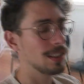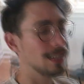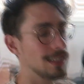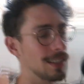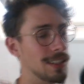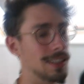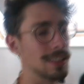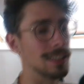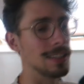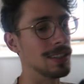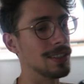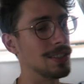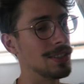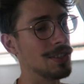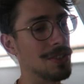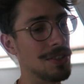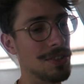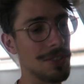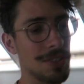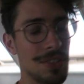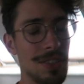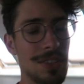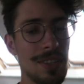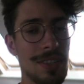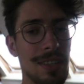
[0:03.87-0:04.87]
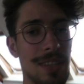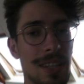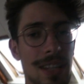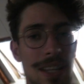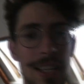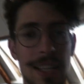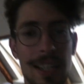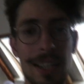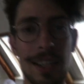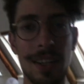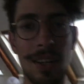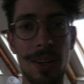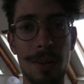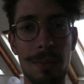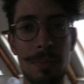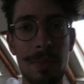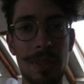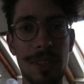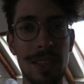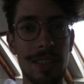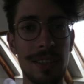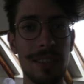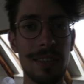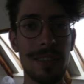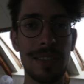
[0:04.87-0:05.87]
And she just ended up
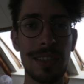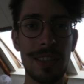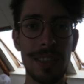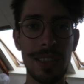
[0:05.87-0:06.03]
in